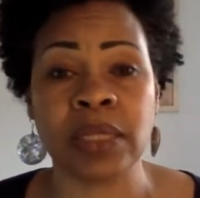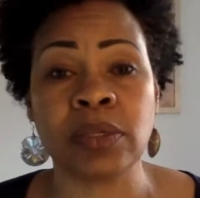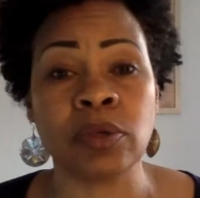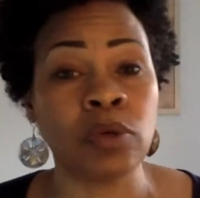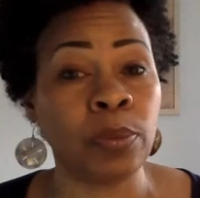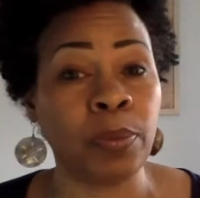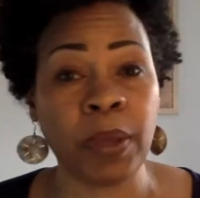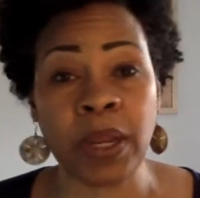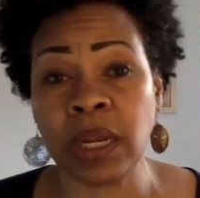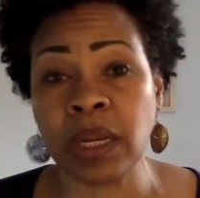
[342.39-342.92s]
So
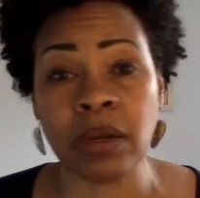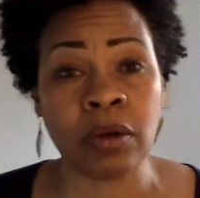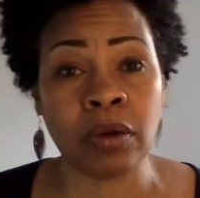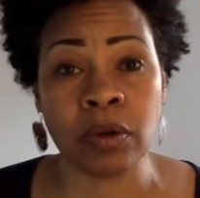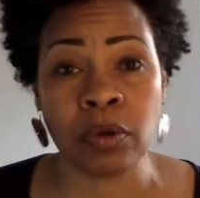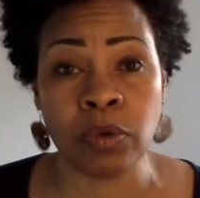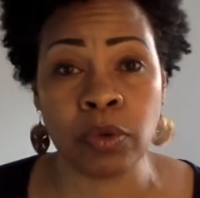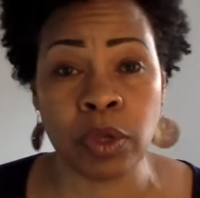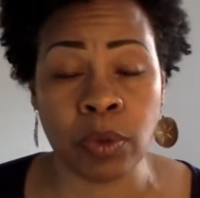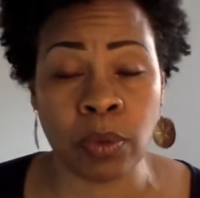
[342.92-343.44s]
depending
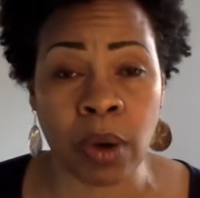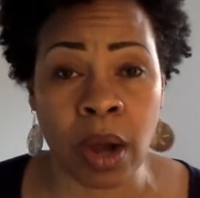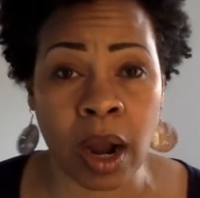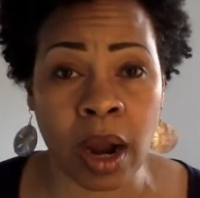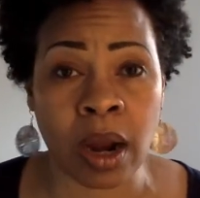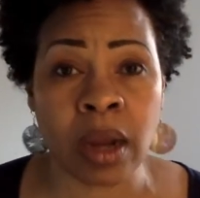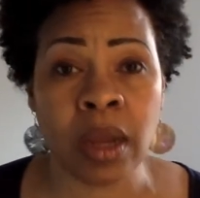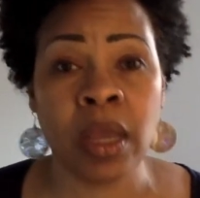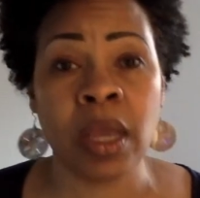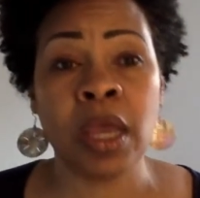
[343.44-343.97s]
on who you
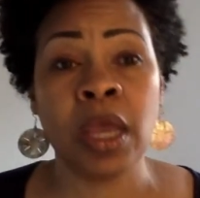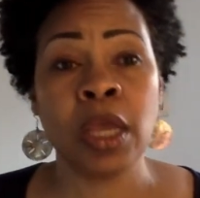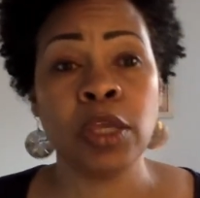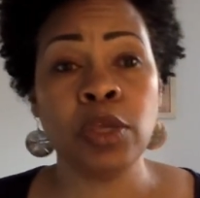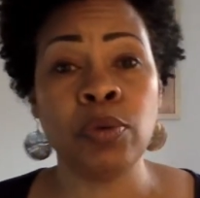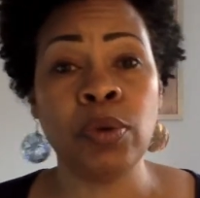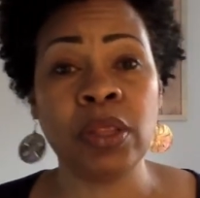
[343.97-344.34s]
are, you